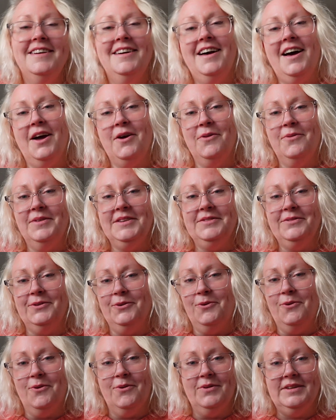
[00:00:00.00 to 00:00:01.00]
I always feel
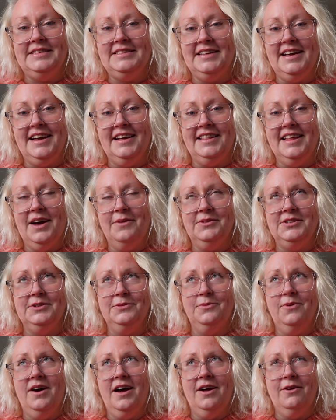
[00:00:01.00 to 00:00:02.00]
awkward saying that, which
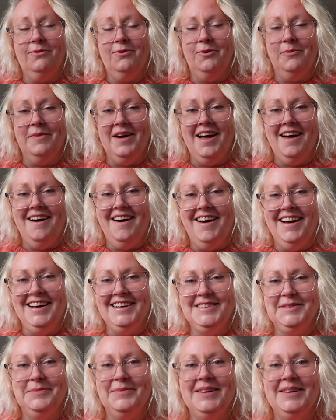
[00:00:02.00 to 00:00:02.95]
is why I roll my eyes,